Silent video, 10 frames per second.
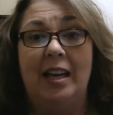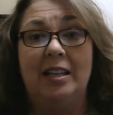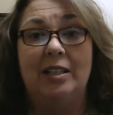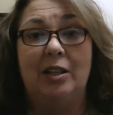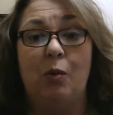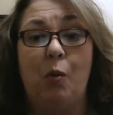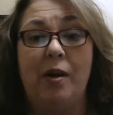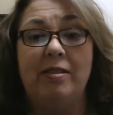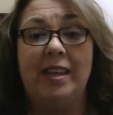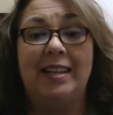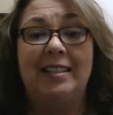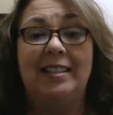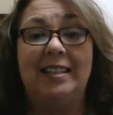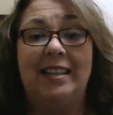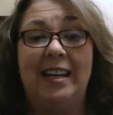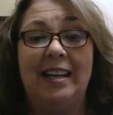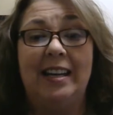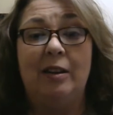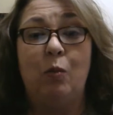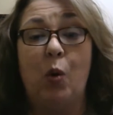So what things
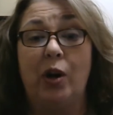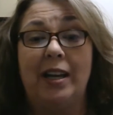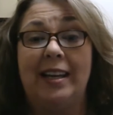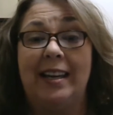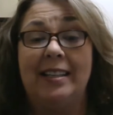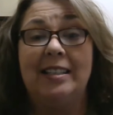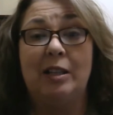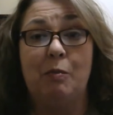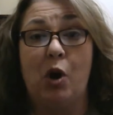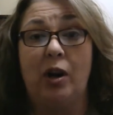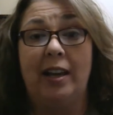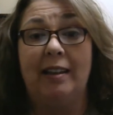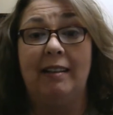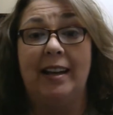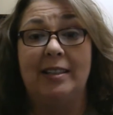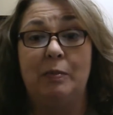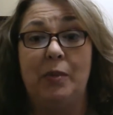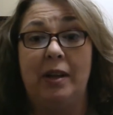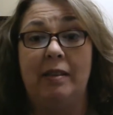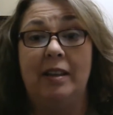did work against the market last
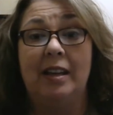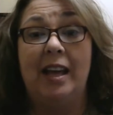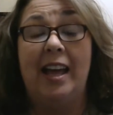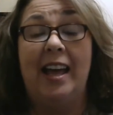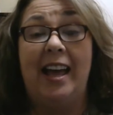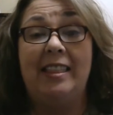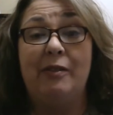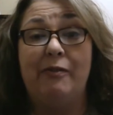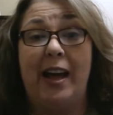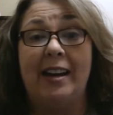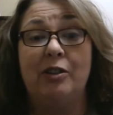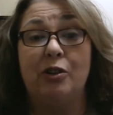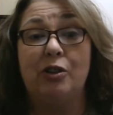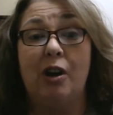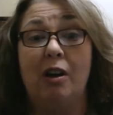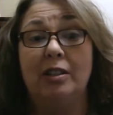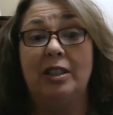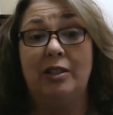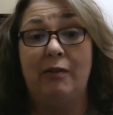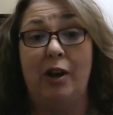month? And the factors
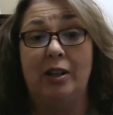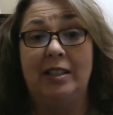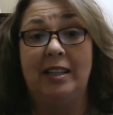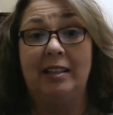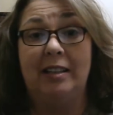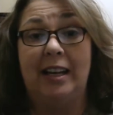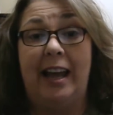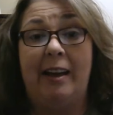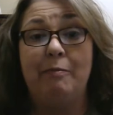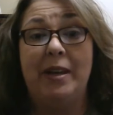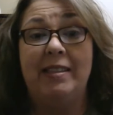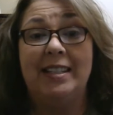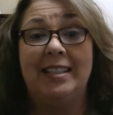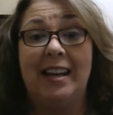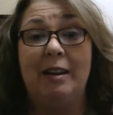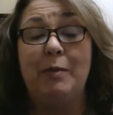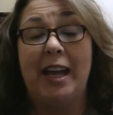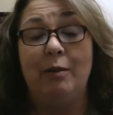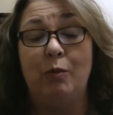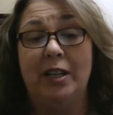causing the volatility have been the same
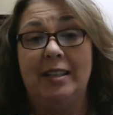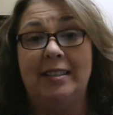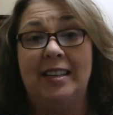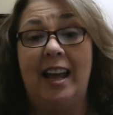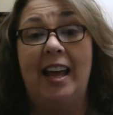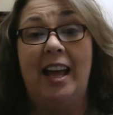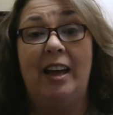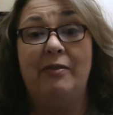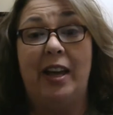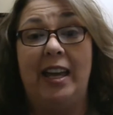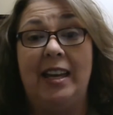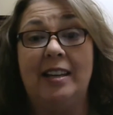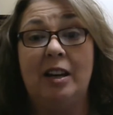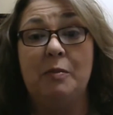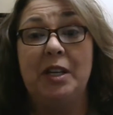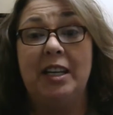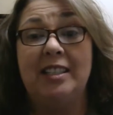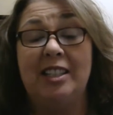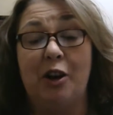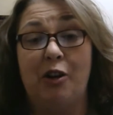headwinds of economic
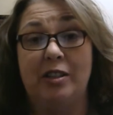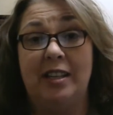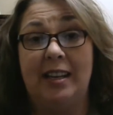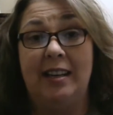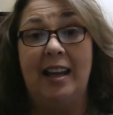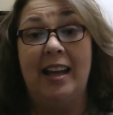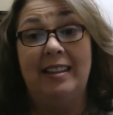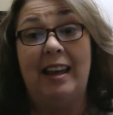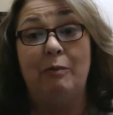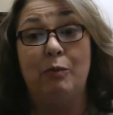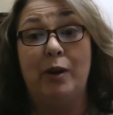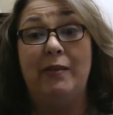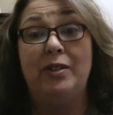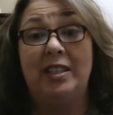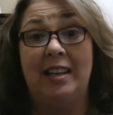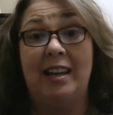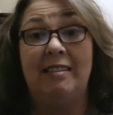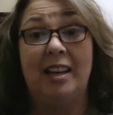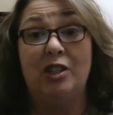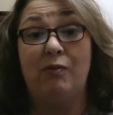uncertainty that we've
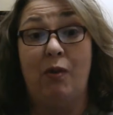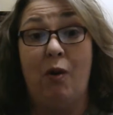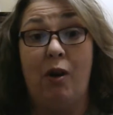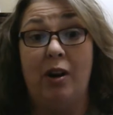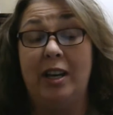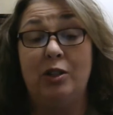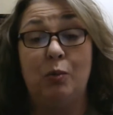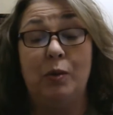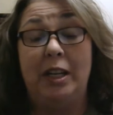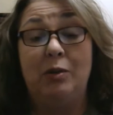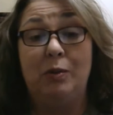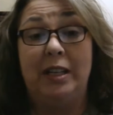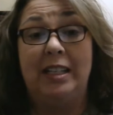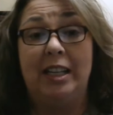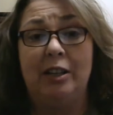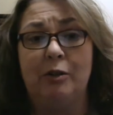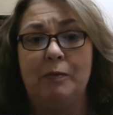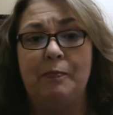seen thus far in 2022.